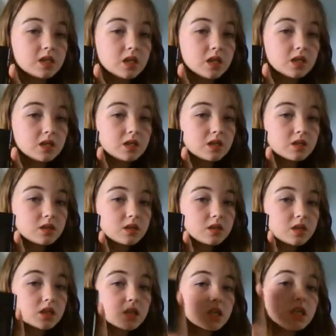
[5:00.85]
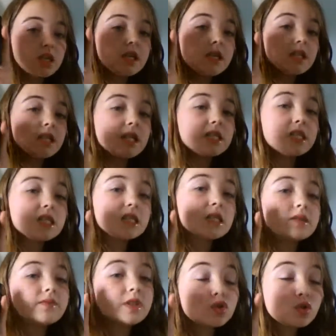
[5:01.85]
this. This is
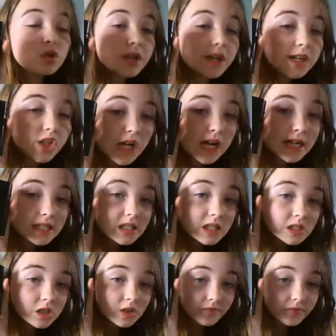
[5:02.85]
a Victoria Jackson